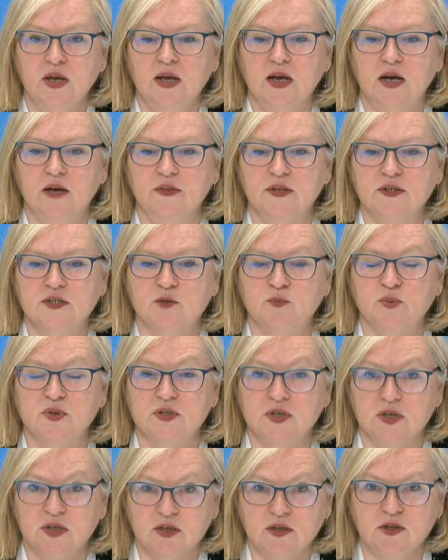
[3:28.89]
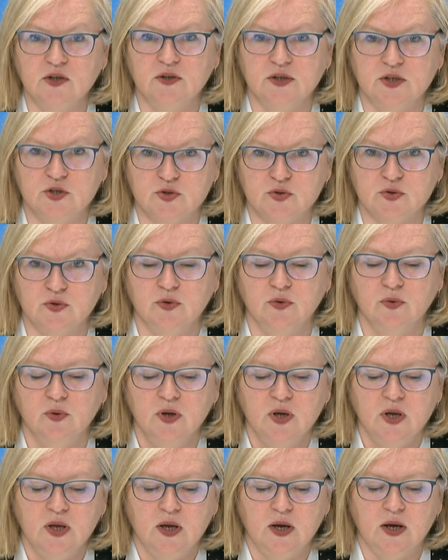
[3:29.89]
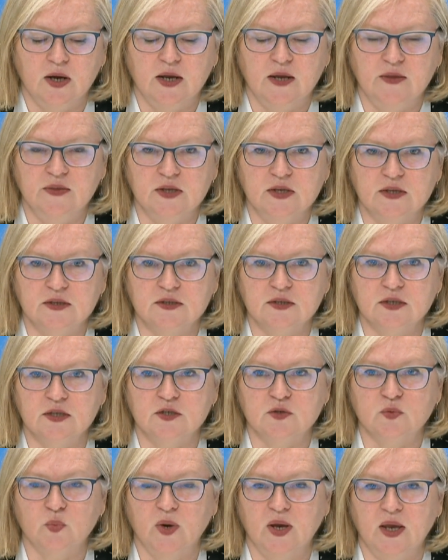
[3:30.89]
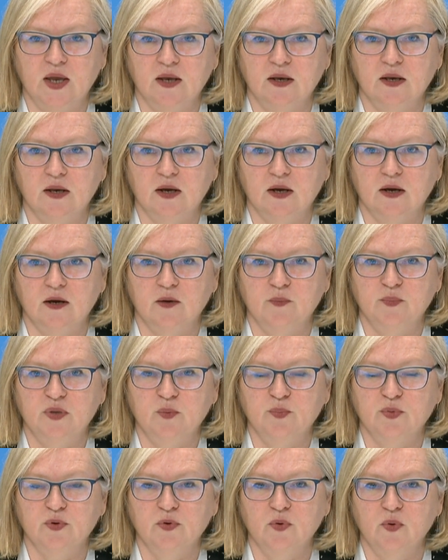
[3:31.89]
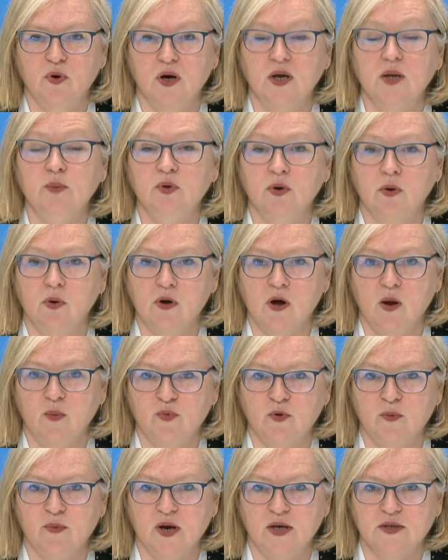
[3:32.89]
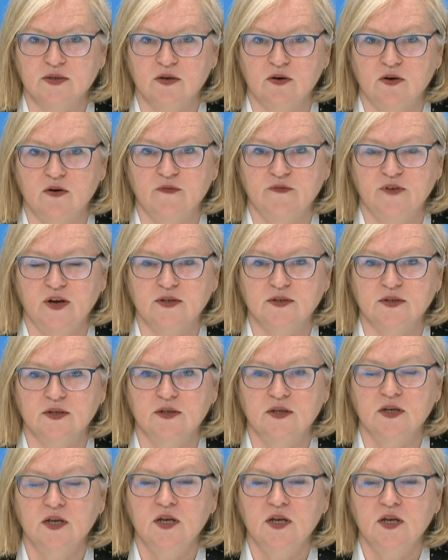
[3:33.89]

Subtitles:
And this is particularly true in the instance when people who are immunocompromised are affected.